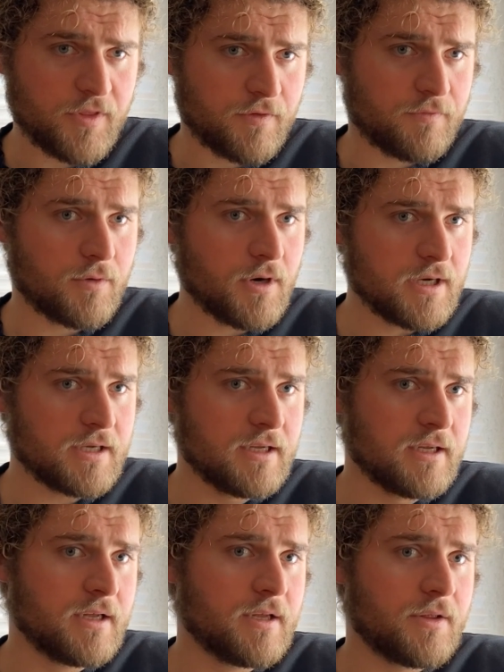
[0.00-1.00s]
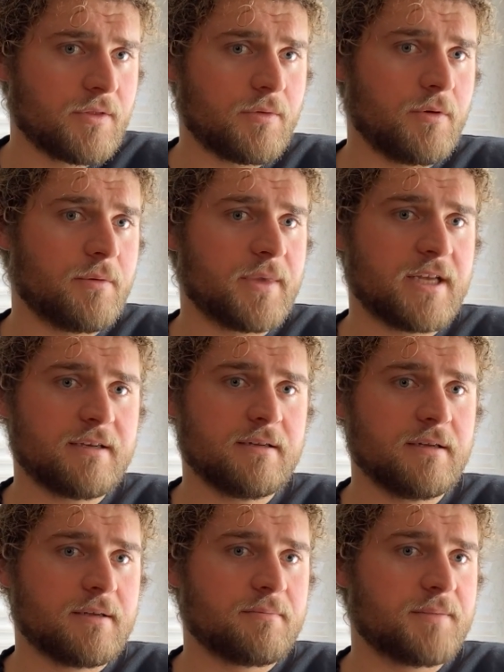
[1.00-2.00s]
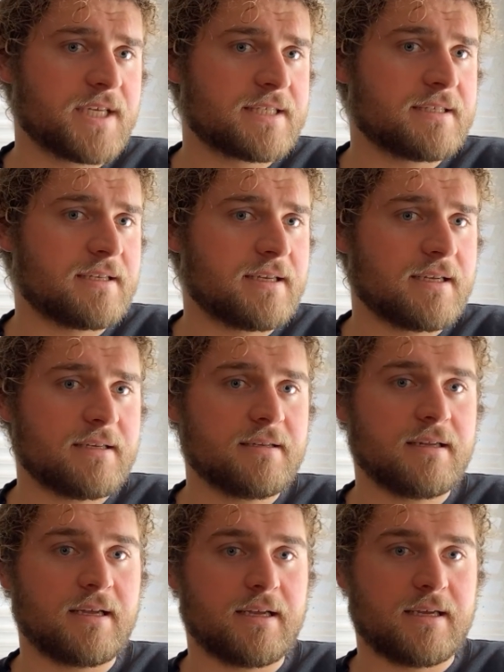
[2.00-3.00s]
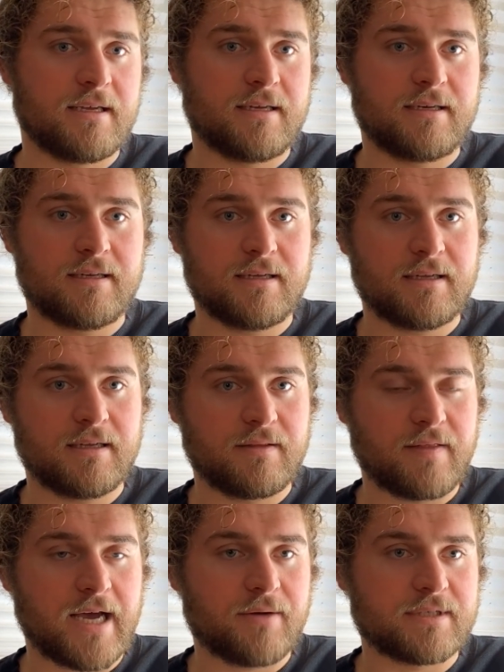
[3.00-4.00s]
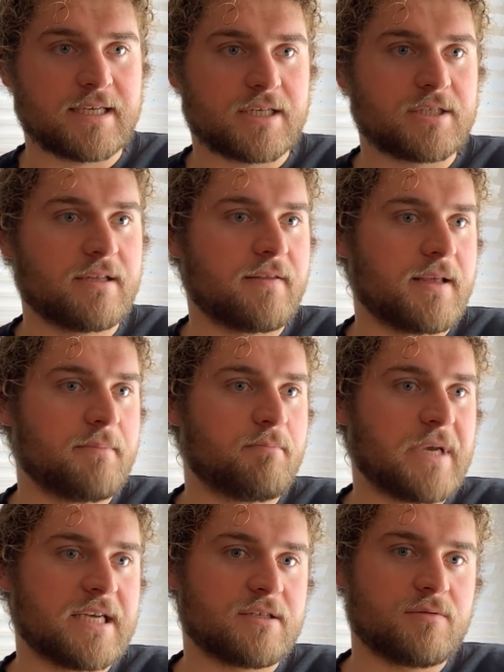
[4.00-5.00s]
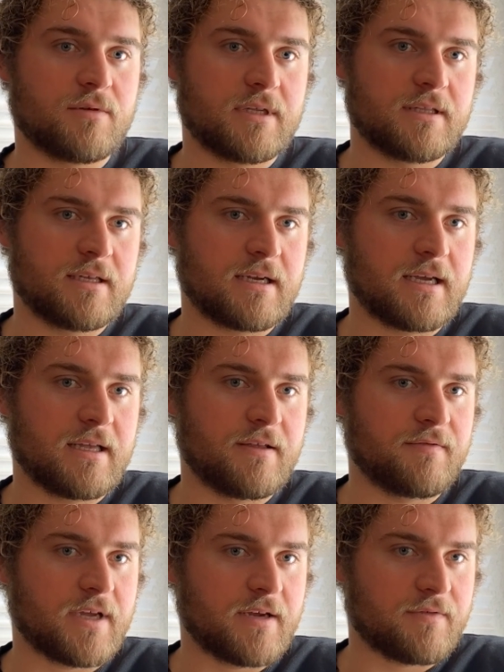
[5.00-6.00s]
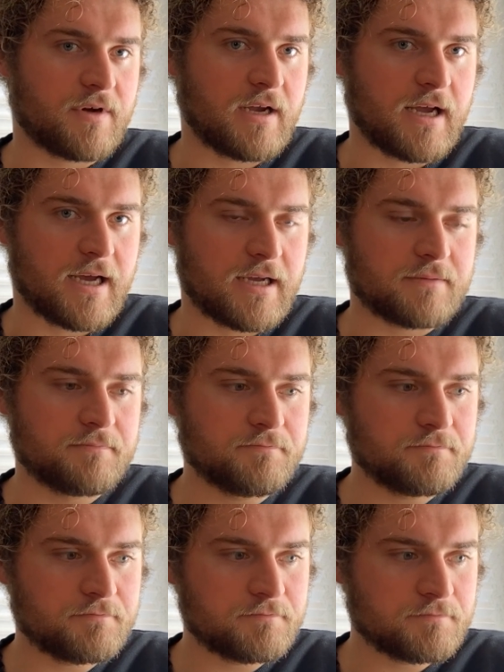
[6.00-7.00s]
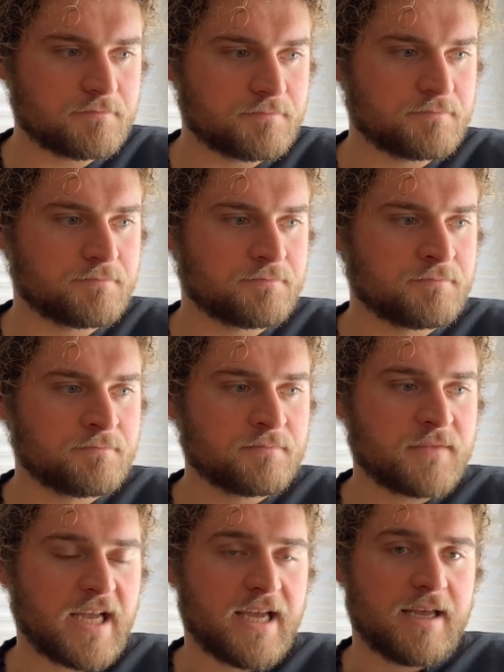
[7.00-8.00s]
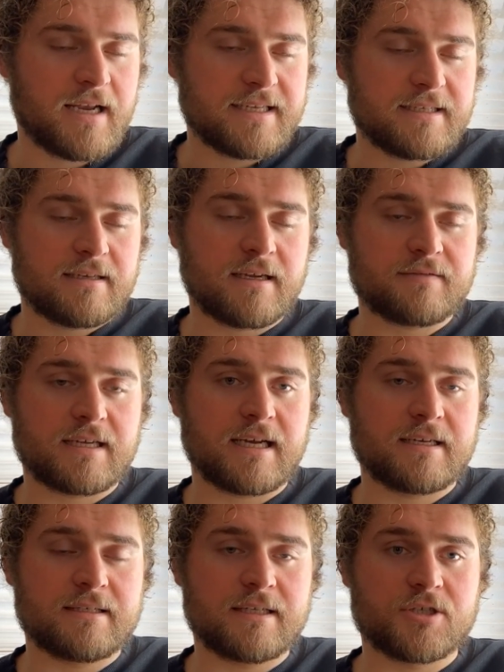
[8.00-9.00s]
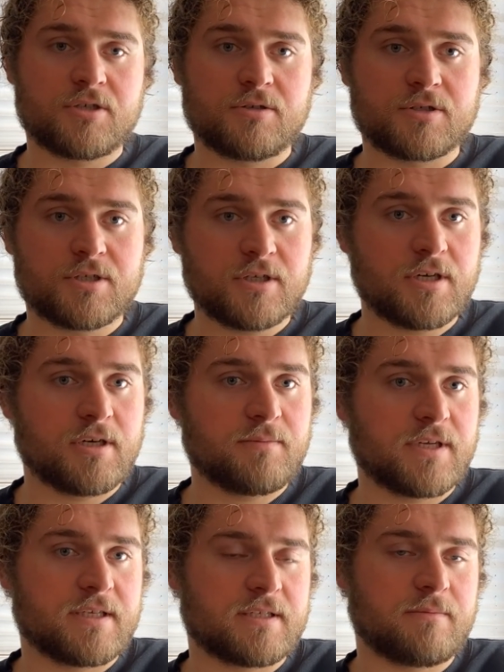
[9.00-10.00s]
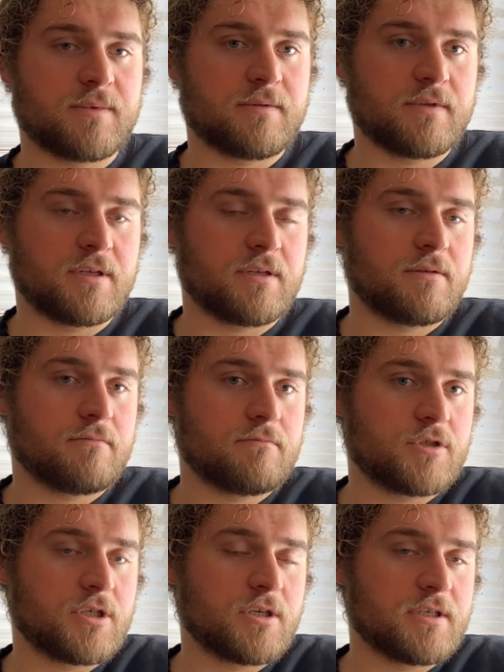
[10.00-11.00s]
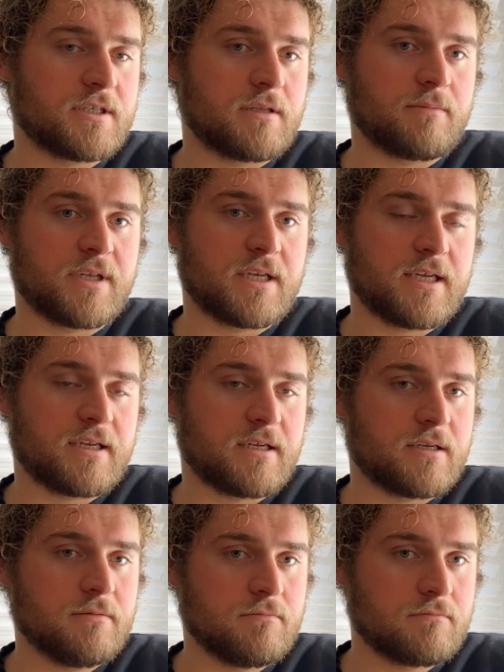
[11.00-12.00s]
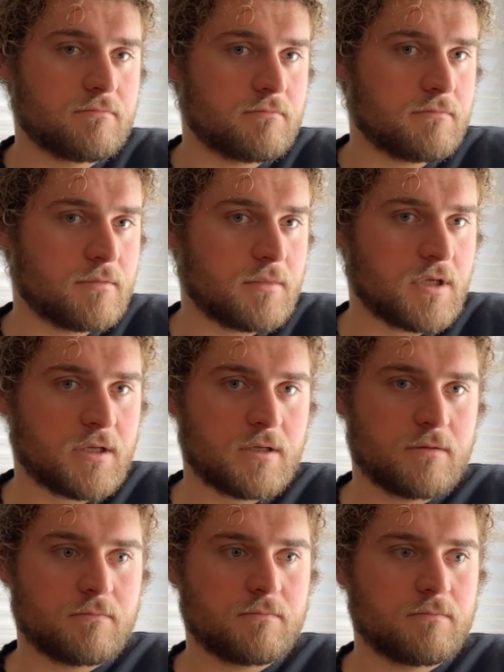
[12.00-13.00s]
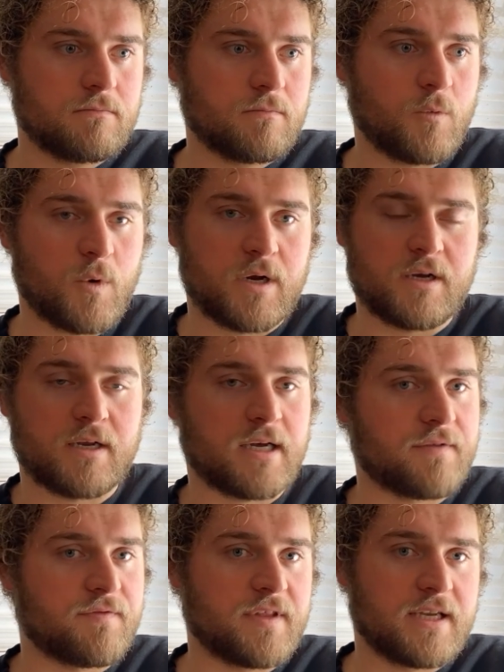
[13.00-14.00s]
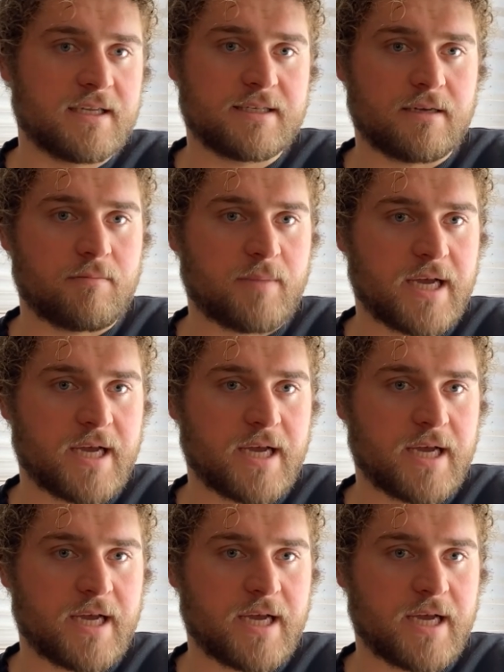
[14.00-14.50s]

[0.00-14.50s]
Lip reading: fork, threw them in, mixed it in, and that was actually the best one that I have ever had. And I didn't have to add additional sugar because the sugars in the banana were enough that it didn't